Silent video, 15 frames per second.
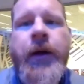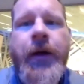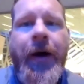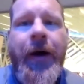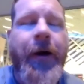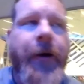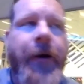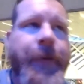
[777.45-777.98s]

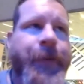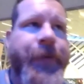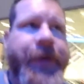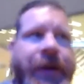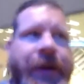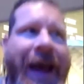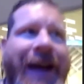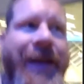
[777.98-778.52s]
Uh, yeah,
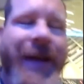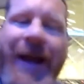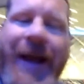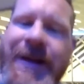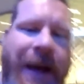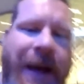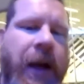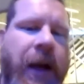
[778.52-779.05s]
that
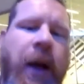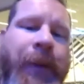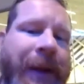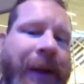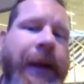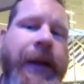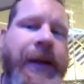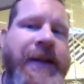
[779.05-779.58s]
that's got a
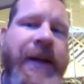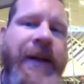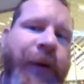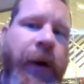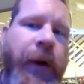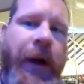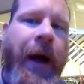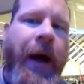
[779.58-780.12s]
completely
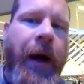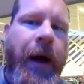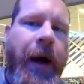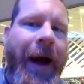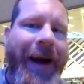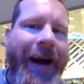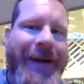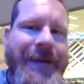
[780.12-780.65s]
different uh,
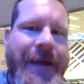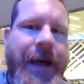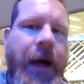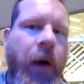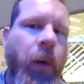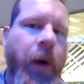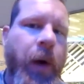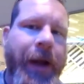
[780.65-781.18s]

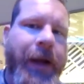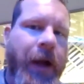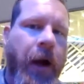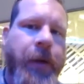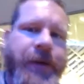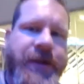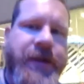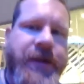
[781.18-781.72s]
idea when it
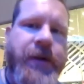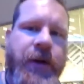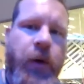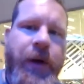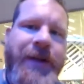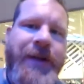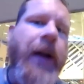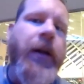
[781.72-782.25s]
comes to
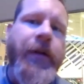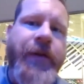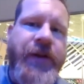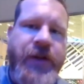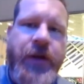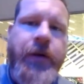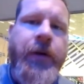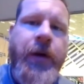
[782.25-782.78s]
doing
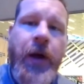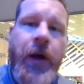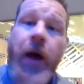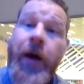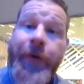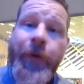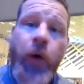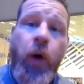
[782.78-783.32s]
television
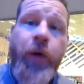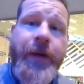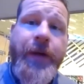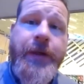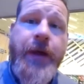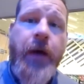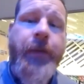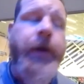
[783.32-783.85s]
uh, for
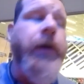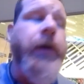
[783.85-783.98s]
OVW.